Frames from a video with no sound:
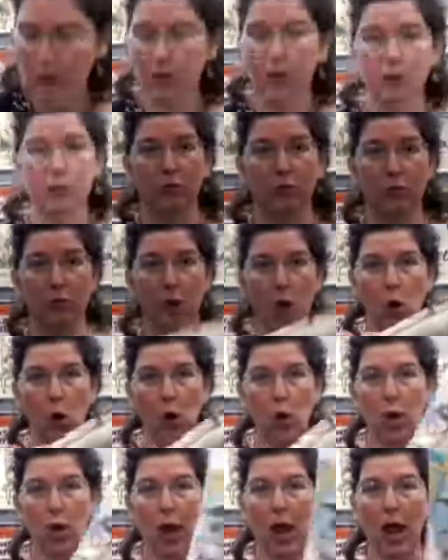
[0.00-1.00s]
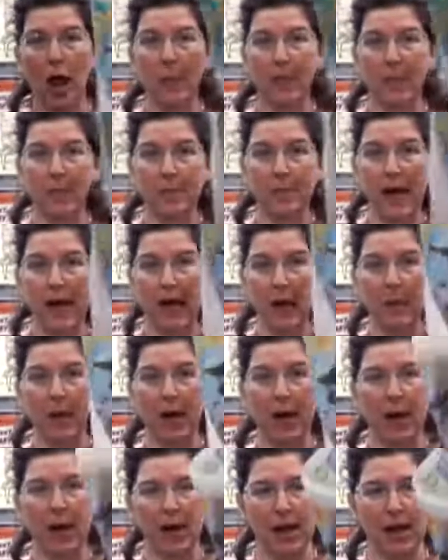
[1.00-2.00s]
you can roll up some
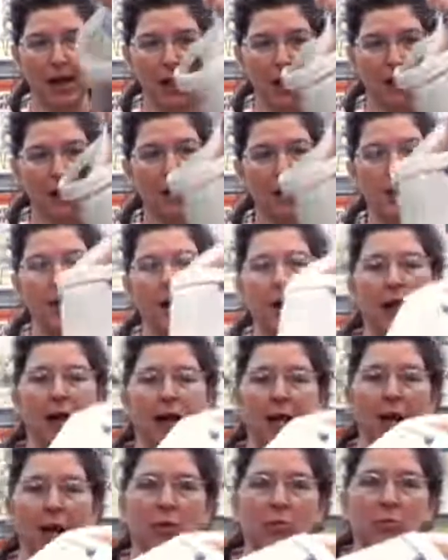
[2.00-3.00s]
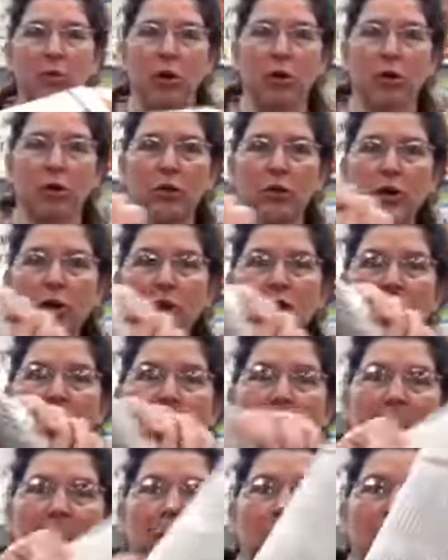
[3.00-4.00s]
paper. Like I've rolled the
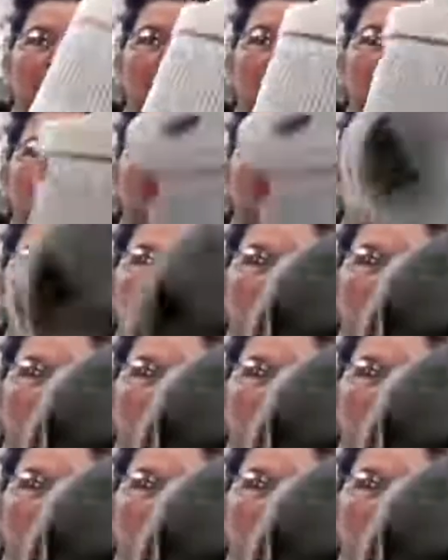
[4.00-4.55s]
newspaper into